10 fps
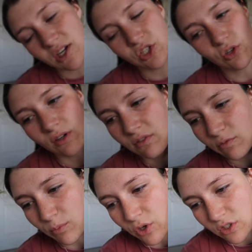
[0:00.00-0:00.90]
I just don't have
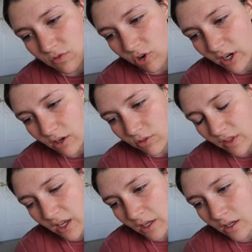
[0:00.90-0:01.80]
enough books for it, I don't
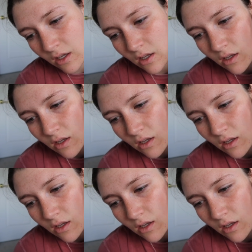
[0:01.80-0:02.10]
think,